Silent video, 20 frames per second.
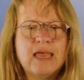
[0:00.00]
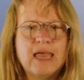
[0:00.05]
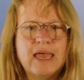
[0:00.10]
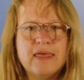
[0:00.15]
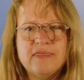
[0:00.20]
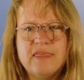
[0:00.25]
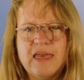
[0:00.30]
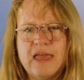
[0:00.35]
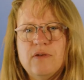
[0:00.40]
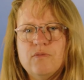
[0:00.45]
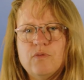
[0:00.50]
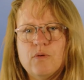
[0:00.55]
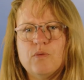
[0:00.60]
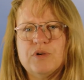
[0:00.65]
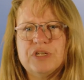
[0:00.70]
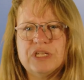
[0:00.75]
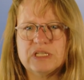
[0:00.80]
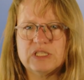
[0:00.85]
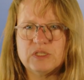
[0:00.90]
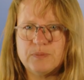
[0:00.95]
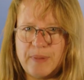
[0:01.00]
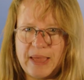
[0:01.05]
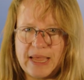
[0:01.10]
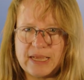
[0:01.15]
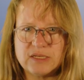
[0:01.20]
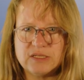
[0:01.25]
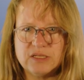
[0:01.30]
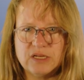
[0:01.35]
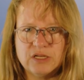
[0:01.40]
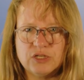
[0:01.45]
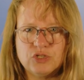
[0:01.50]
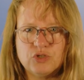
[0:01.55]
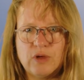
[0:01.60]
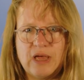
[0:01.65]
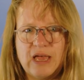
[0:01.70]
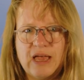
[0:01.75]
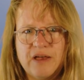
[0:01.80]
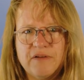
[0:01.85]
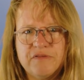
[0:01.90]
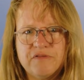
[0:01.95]
And then we would expect
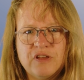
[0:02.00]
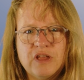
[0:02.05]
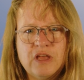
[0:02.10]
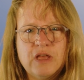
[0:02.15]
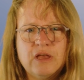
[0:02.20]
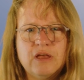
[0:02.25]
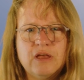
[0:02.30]
to have